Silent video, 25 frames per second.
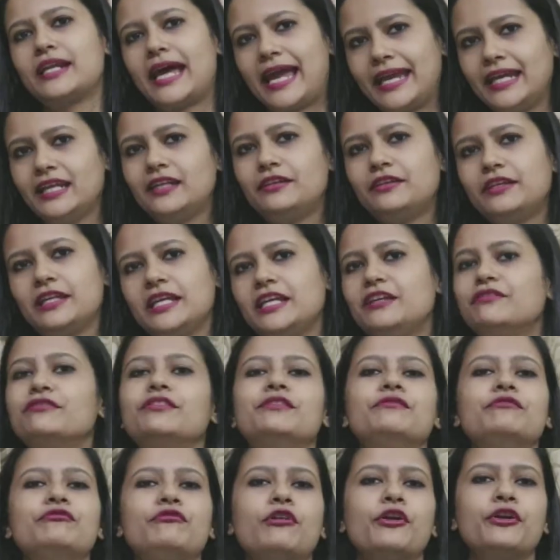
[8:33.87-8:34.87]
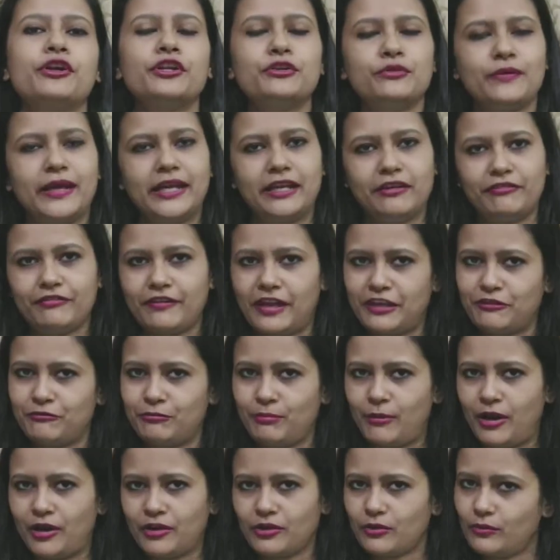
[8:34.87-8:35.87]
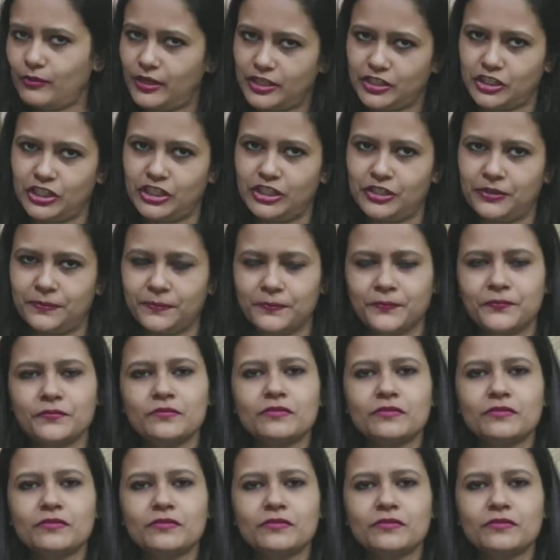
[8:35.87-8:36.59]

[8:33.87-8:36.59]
write even for a 25 mark question.